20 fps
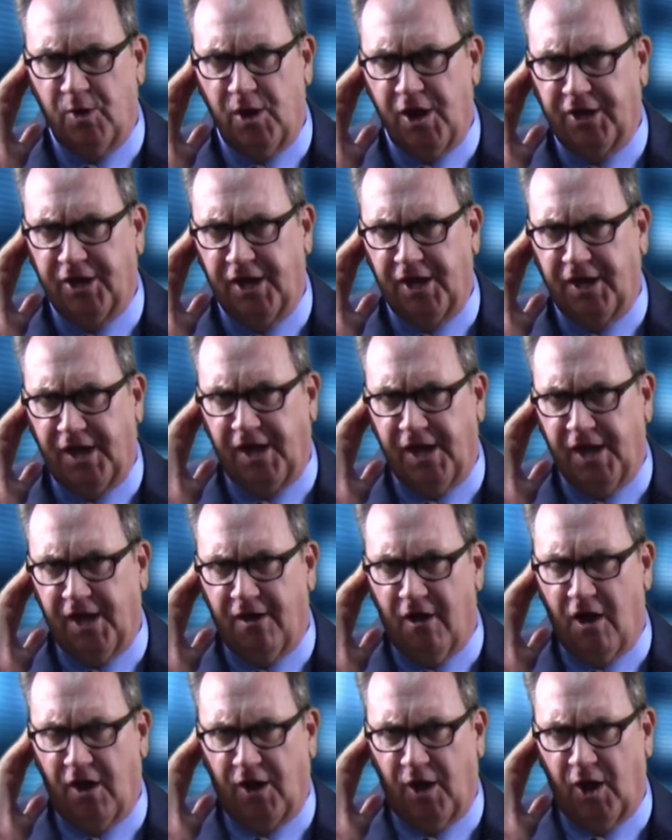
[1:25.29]
breaking
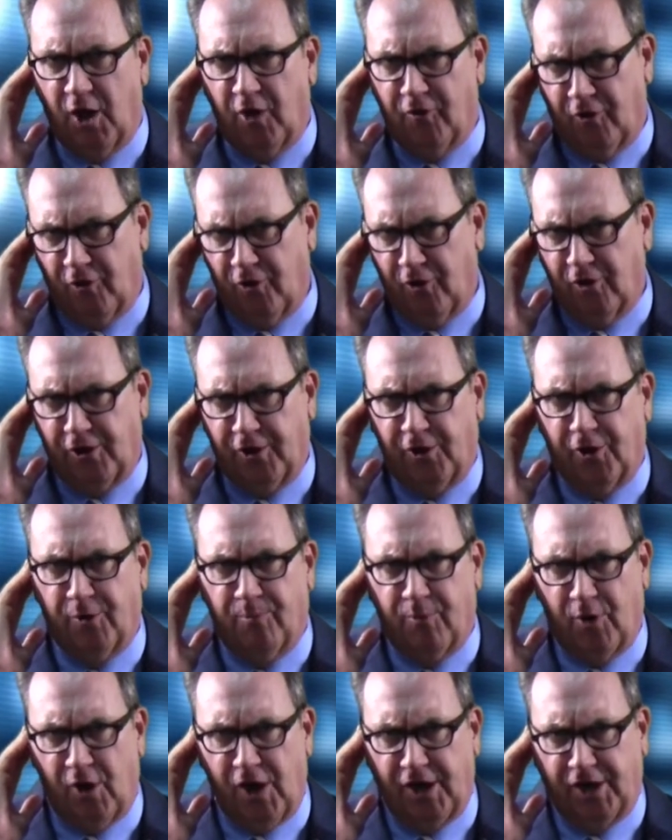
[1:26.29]
in on an earlier
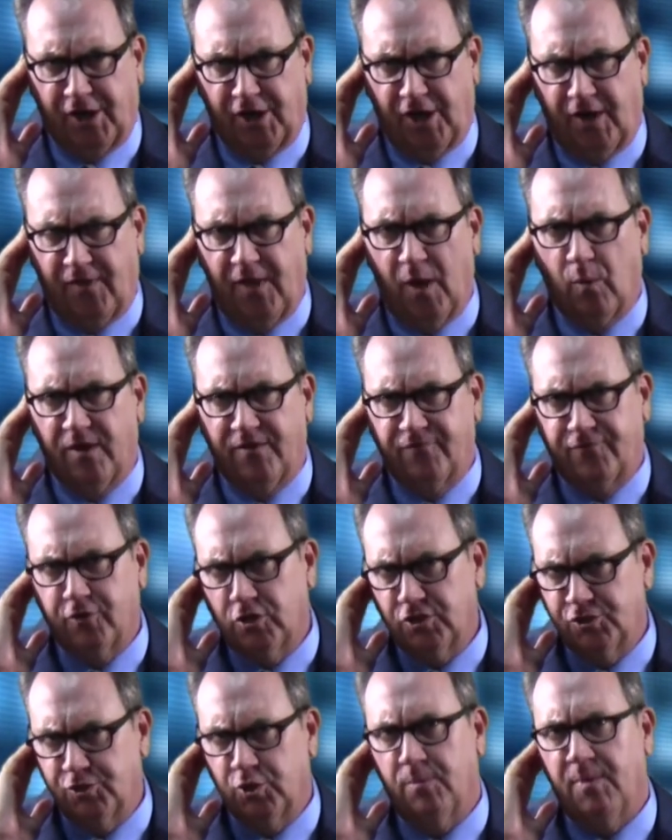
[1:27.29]
break-in that we've
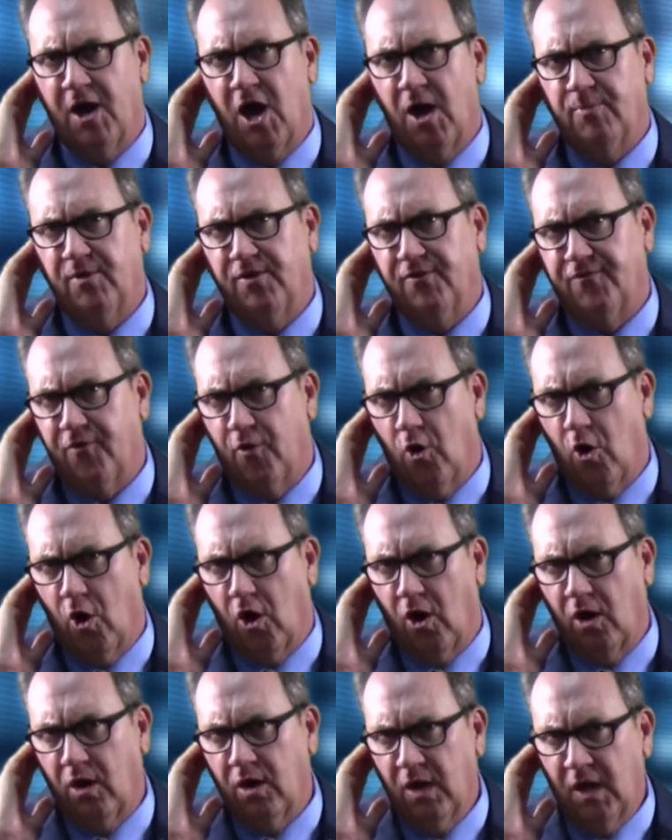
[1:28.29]
told you about
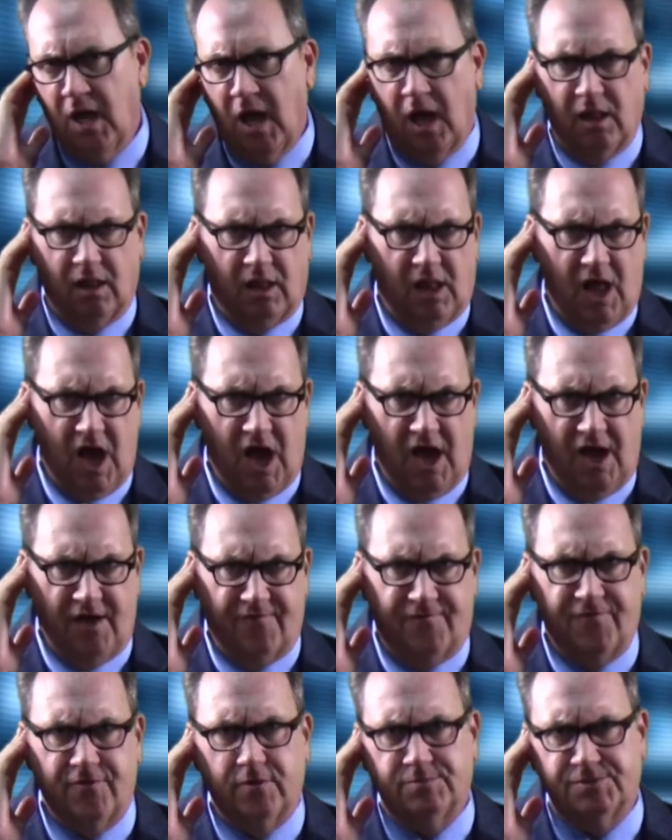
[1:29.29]
before,
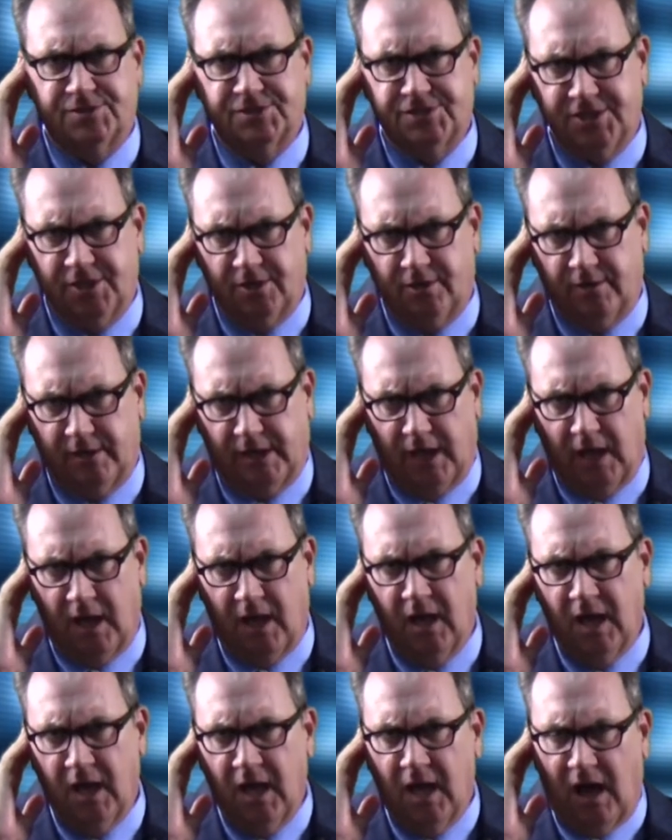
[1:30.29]
live from
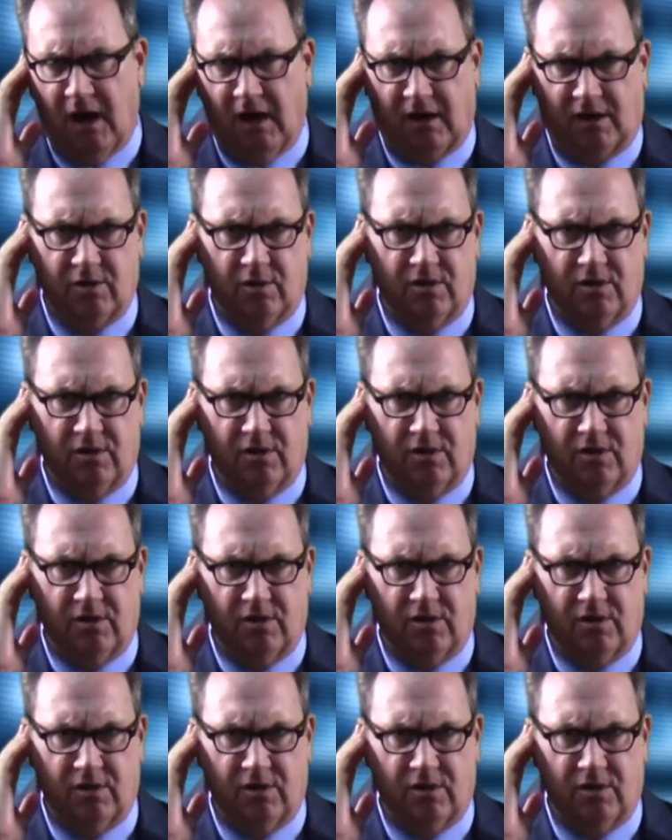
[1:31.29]
Syria, our